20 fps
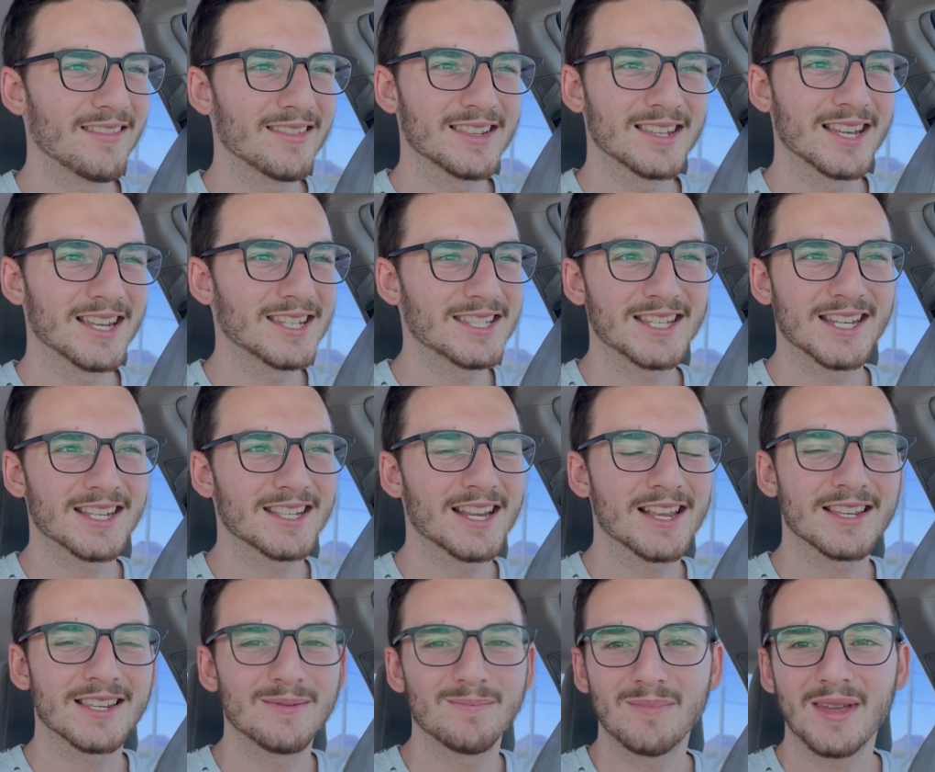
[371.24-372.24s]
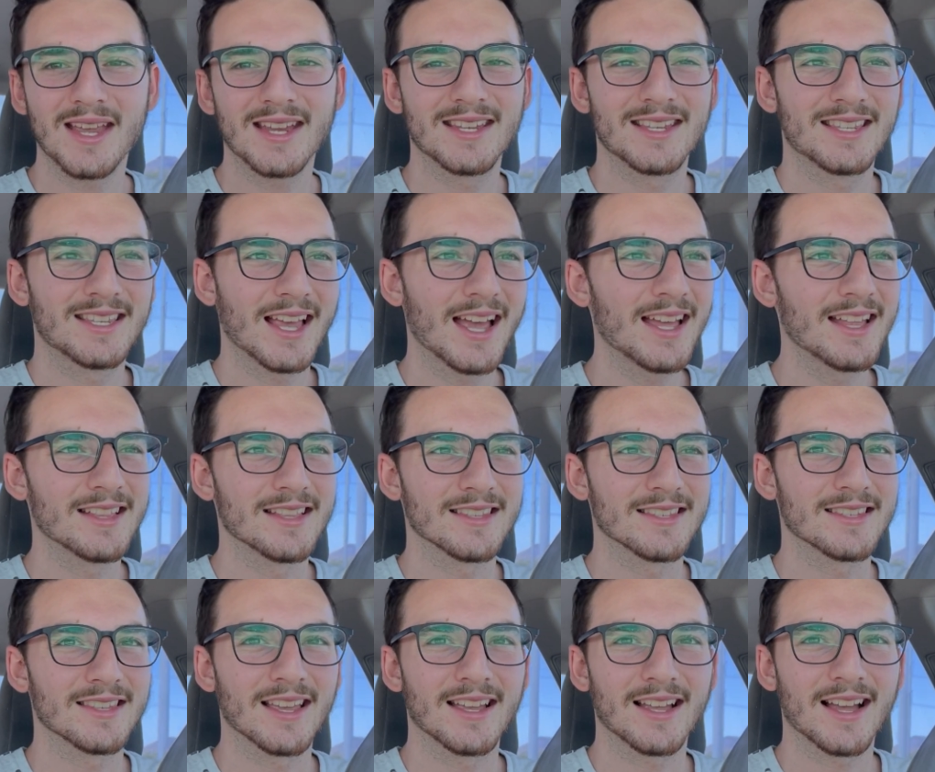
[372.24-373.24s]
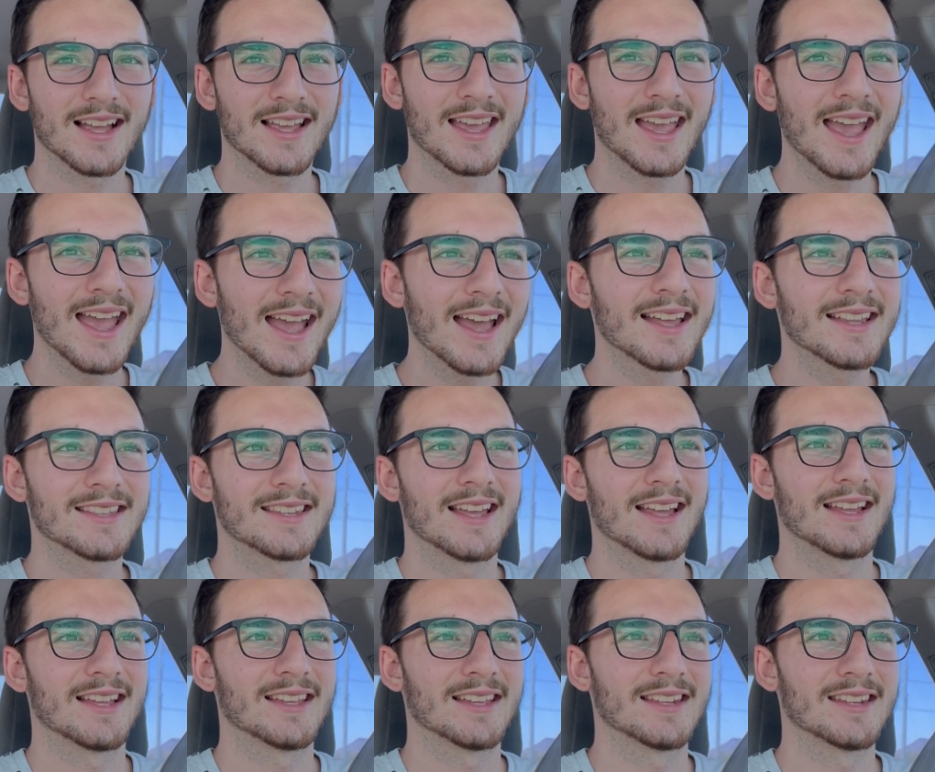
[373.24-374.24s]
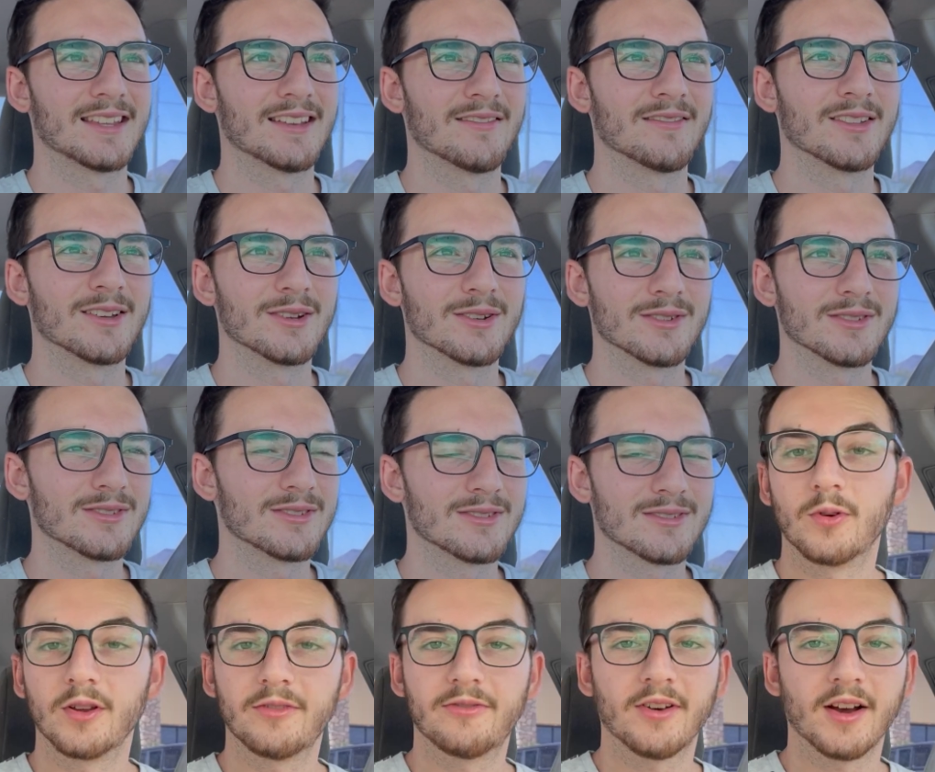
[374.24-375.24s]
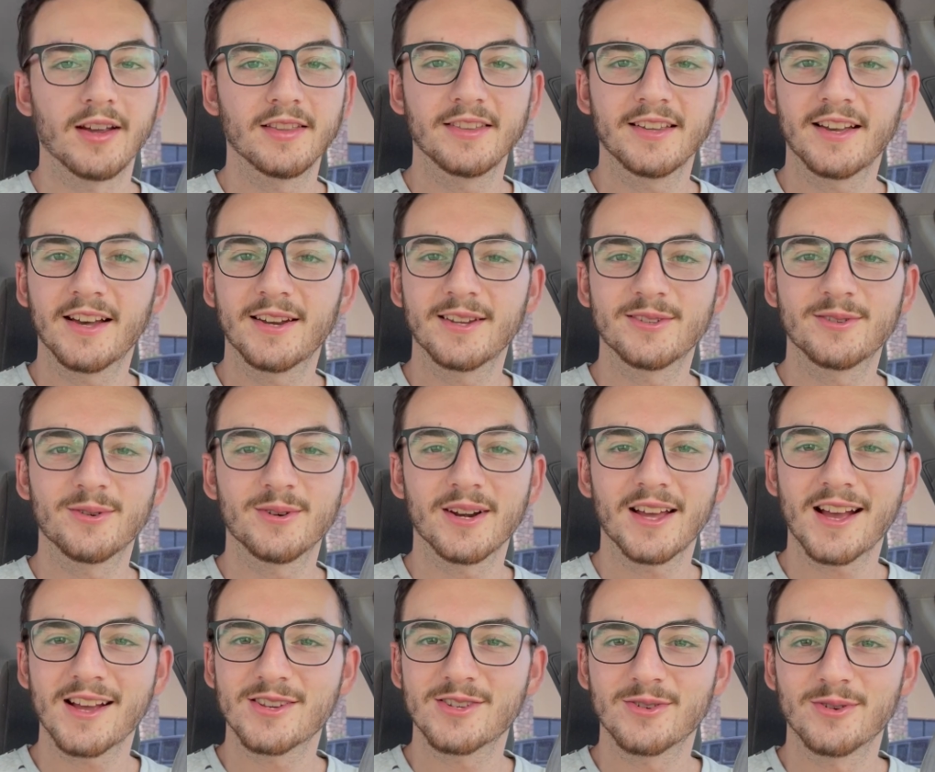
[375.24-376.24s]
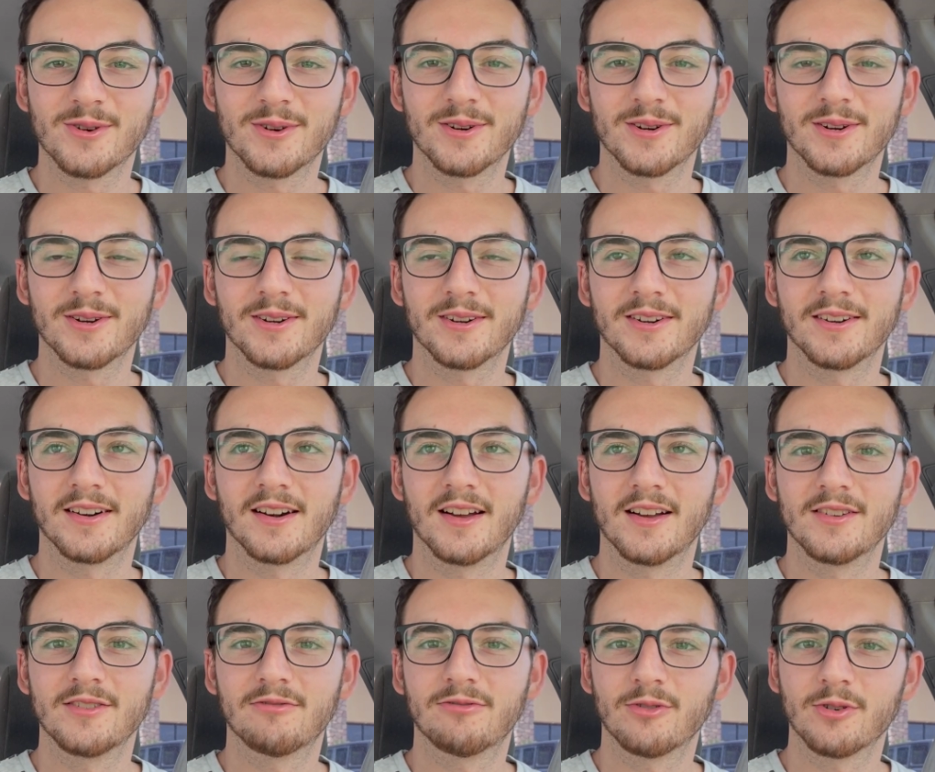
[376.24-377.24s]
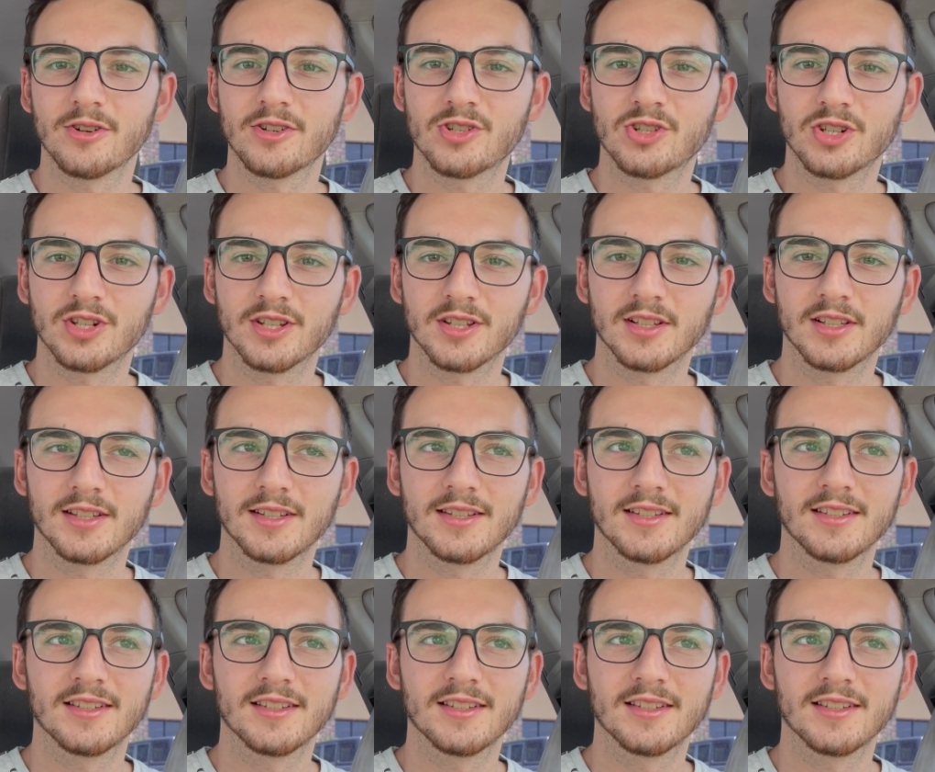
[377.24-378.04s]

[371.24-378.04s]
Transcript: it just doesn't make sense. Like I can't take any of those. We finally got a DoorDash order. Unfortunately,